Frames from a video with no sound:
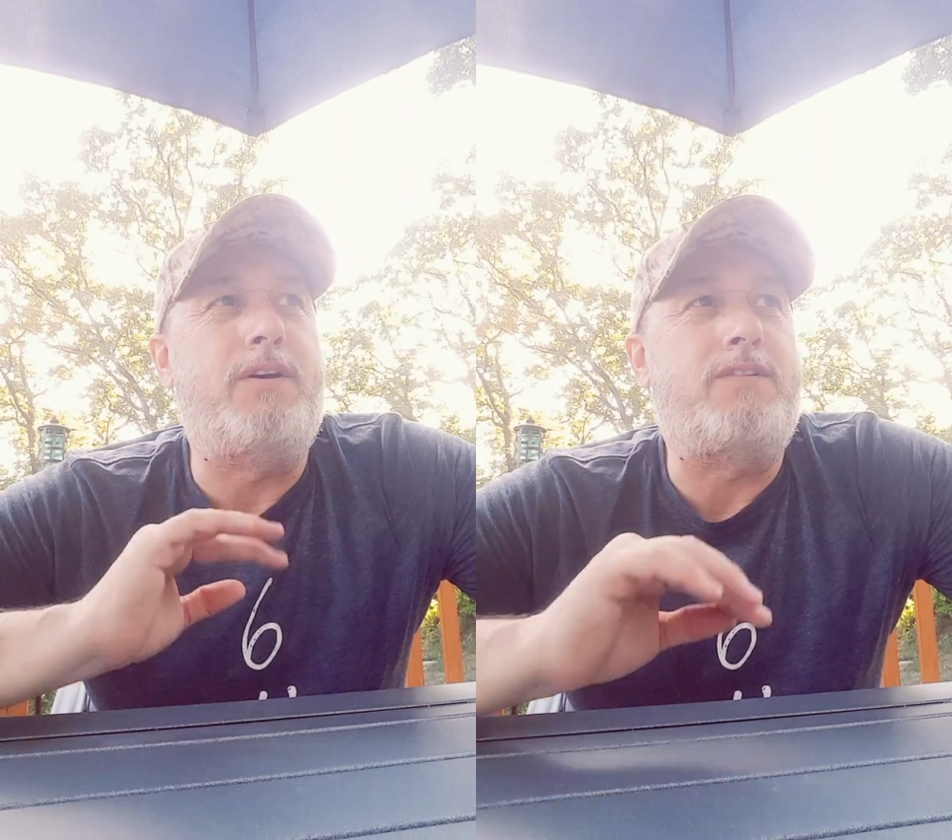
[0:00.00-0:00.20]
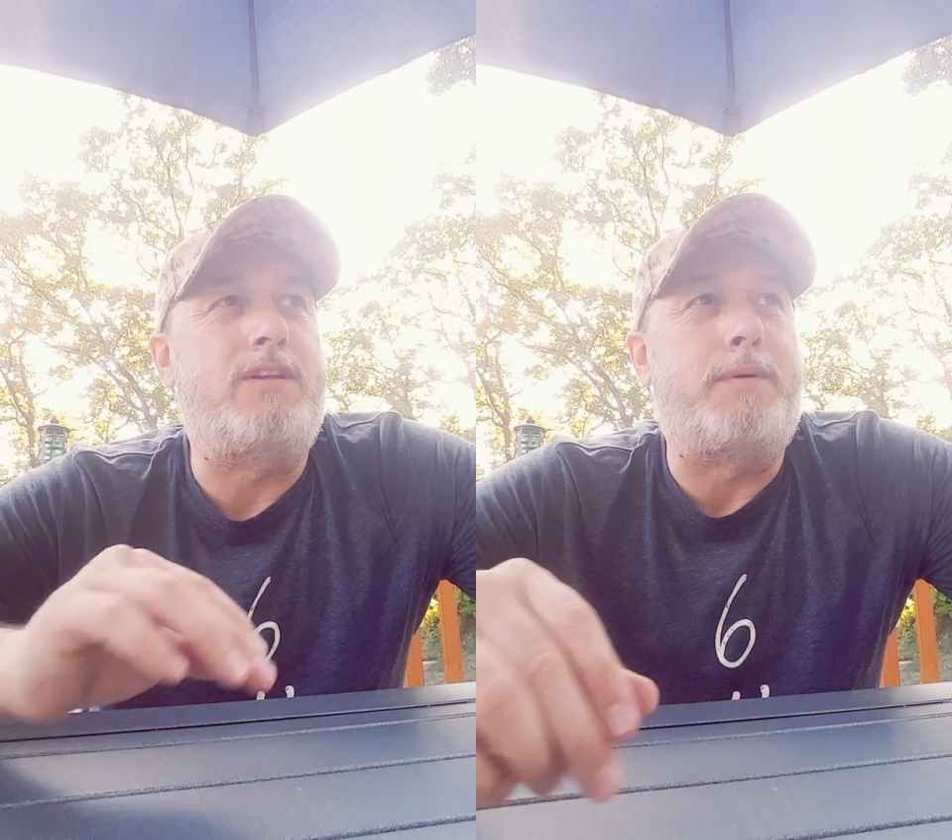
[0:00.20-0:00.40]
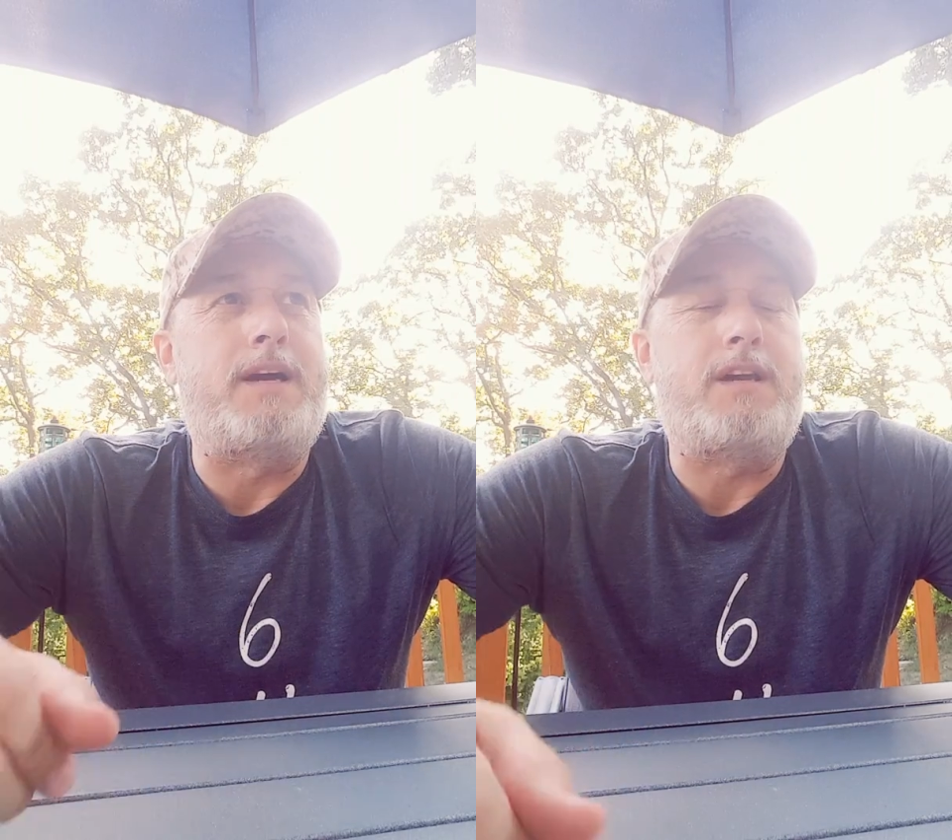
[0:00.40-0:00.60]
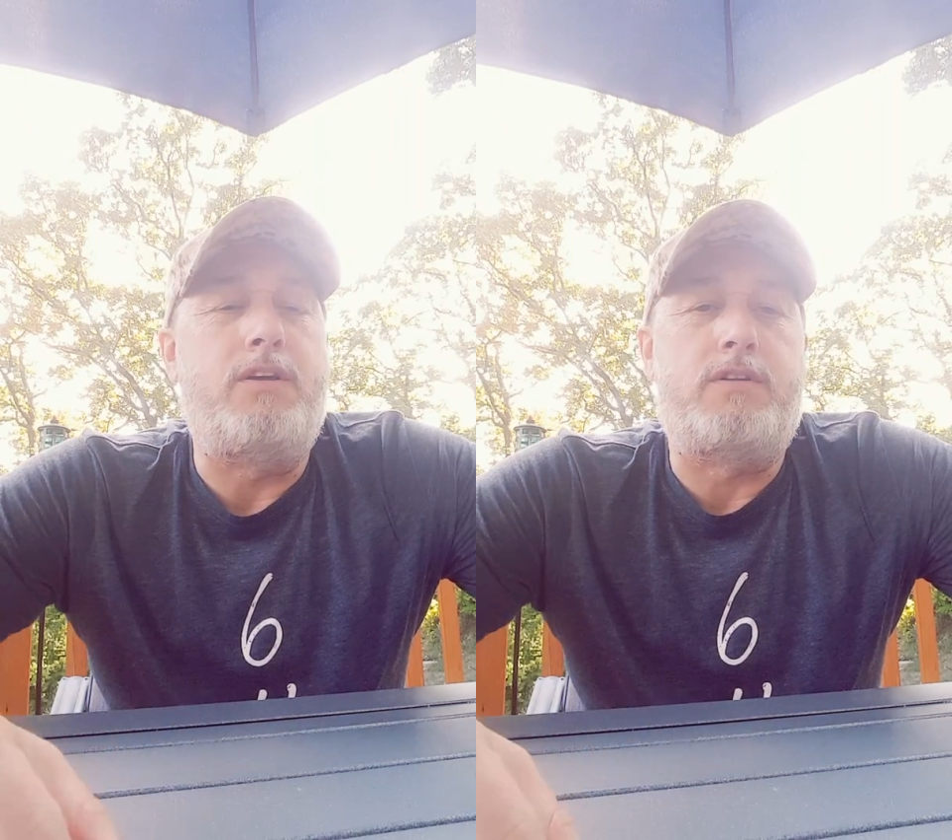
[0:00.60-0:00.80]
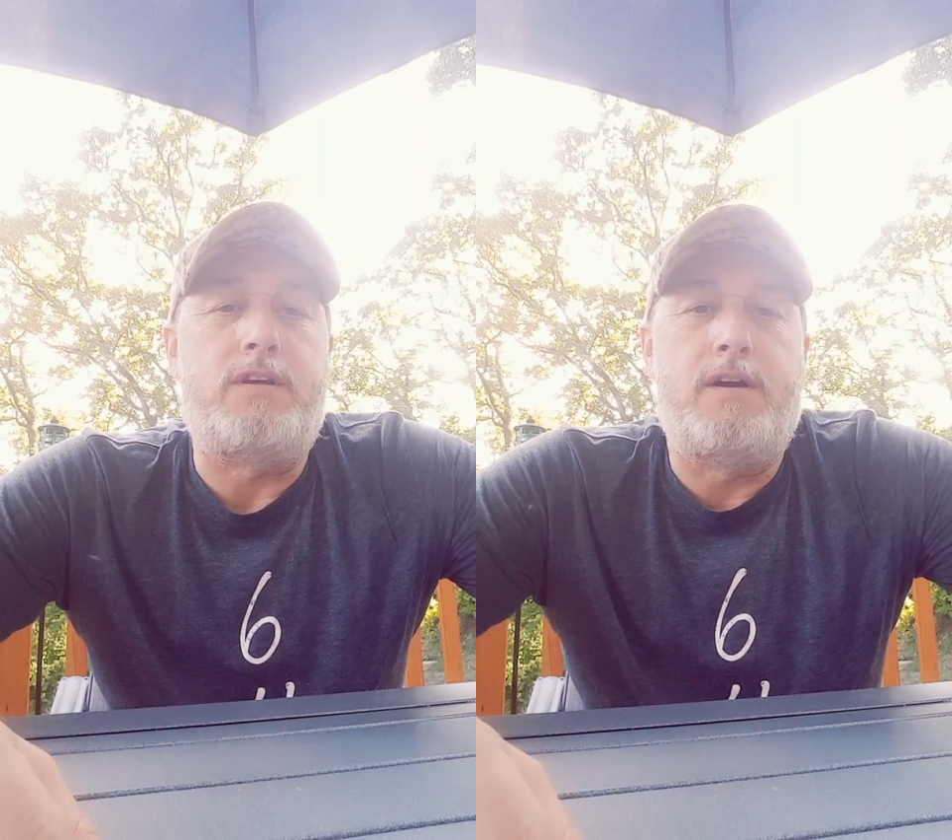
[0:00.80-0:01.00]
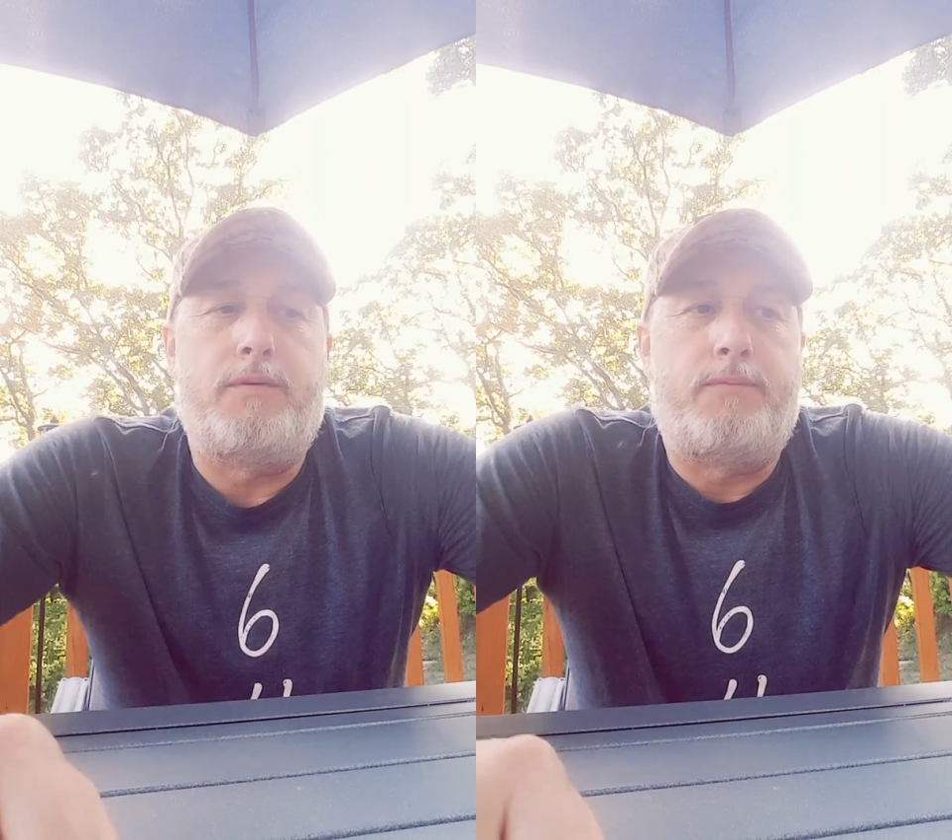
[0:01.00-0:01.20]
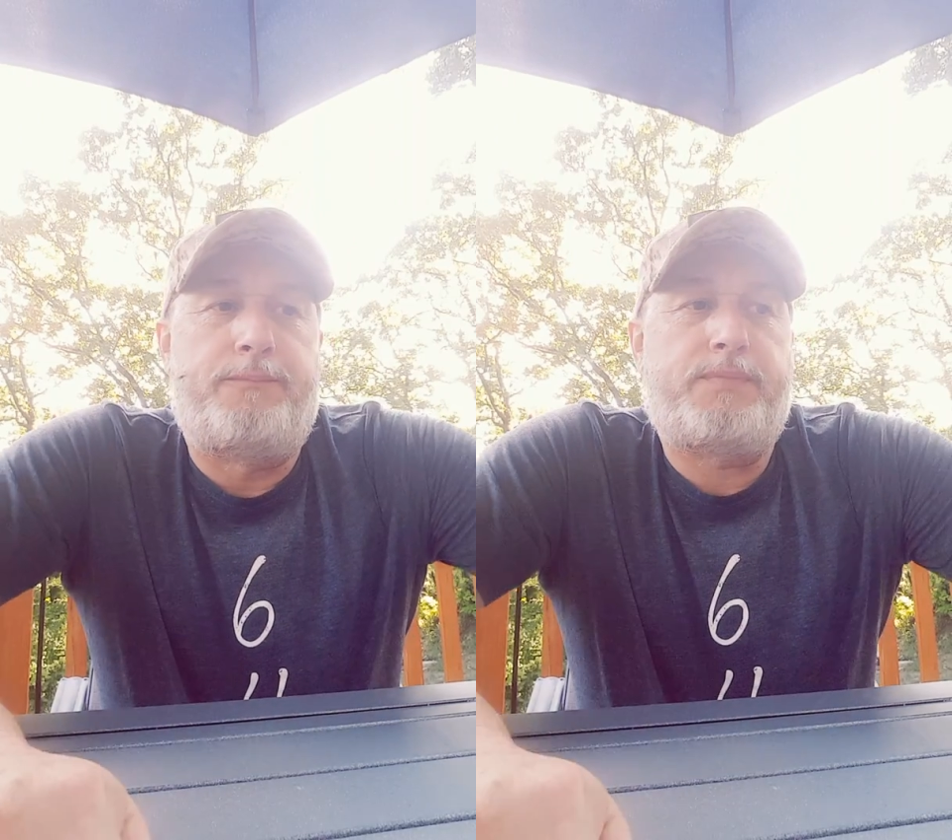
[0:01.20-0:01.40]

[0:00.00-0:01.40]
to the back of your tongue.